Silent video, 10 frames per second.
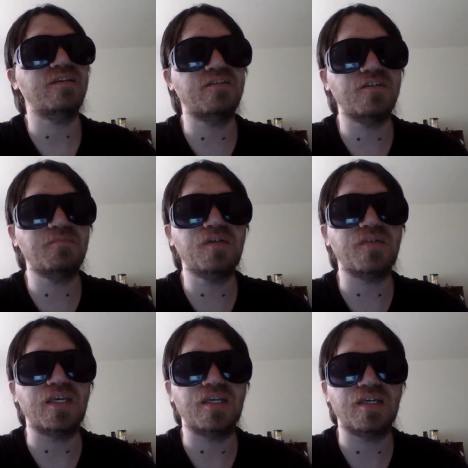Good
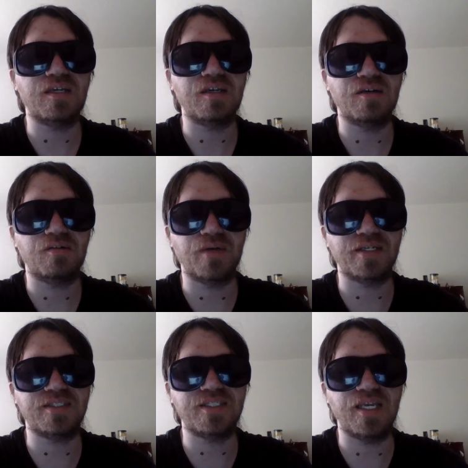movie. Where I
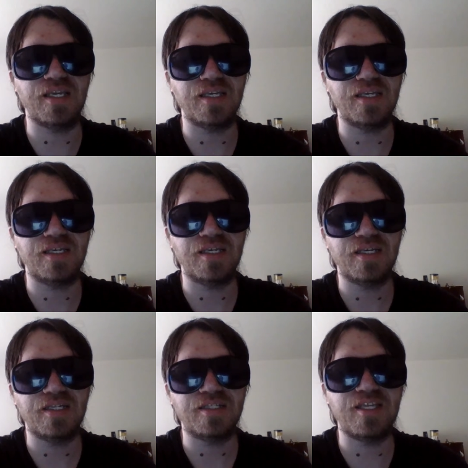say
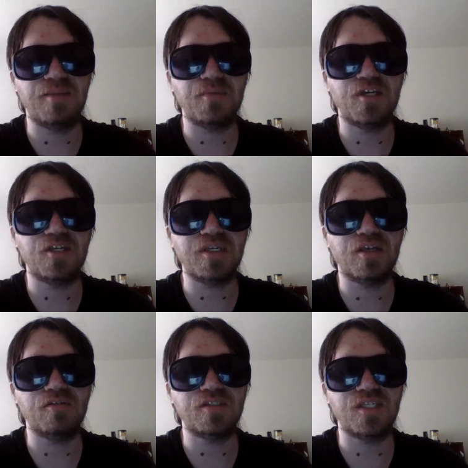Tim Goodman
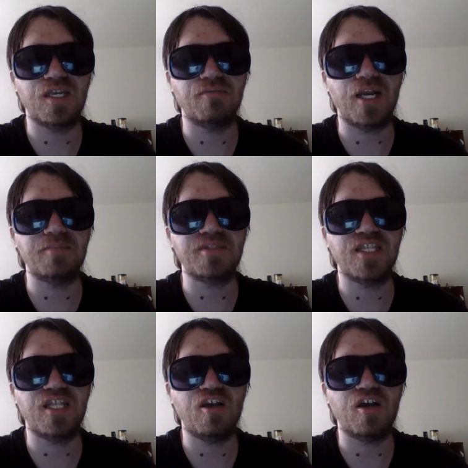go to say Ryme
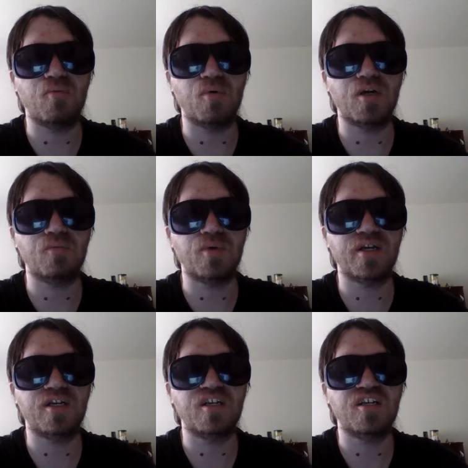City, a world
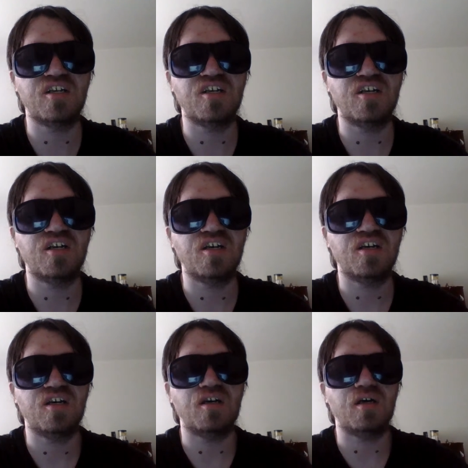where
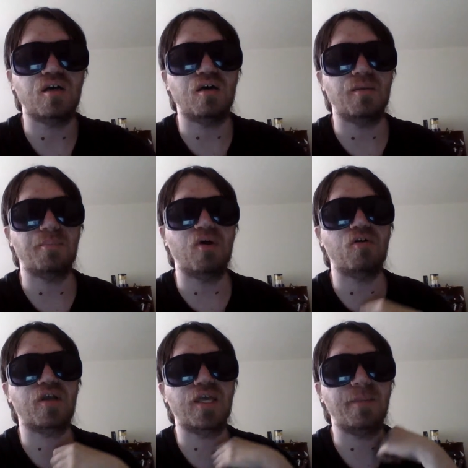
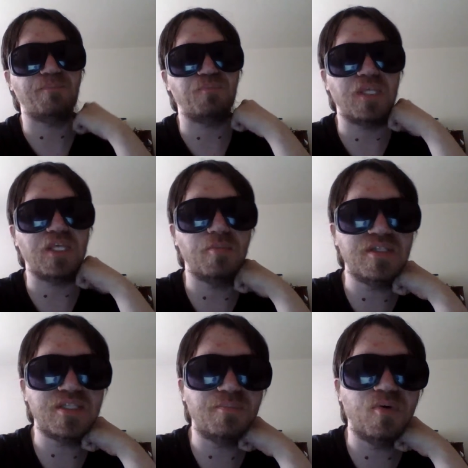Poke
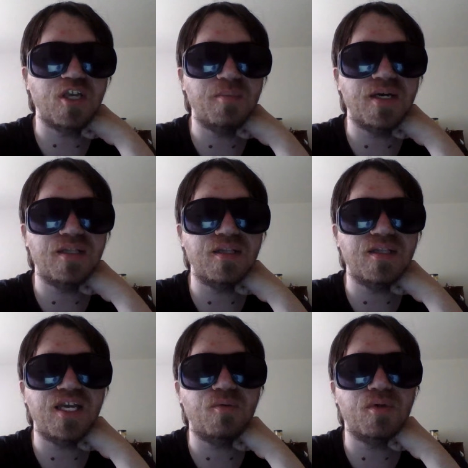humans and Pokemon
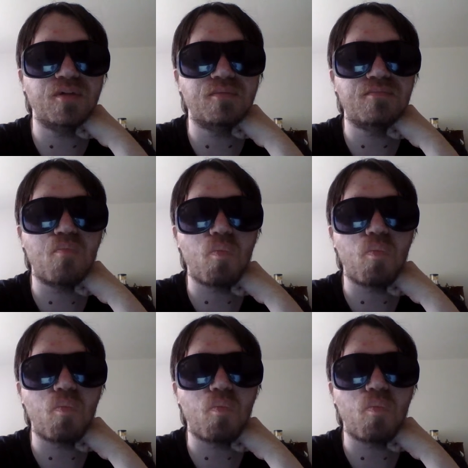alike will